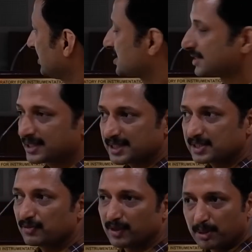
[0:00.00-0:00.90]
These
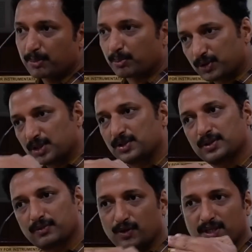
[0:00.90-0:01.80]
charges will be proportional
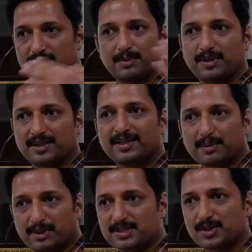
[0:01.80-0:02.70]
to the voltage. I mean, in
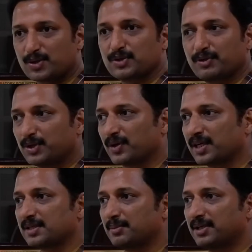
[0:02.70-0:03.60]
capacitor also we know,
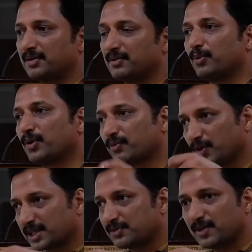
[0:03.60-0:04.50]
right? I mean, more
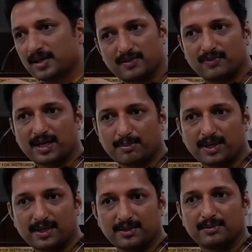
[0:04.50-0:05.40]
voltage we are
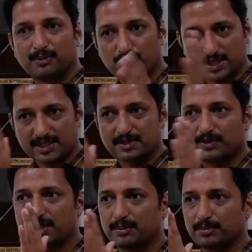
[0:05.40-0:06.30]
applying, more charges
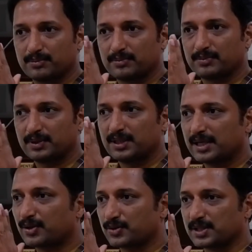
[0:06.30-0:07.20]
will come
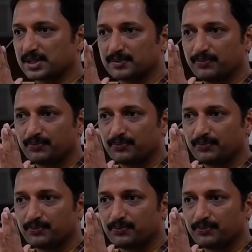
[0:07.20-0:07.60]
across it.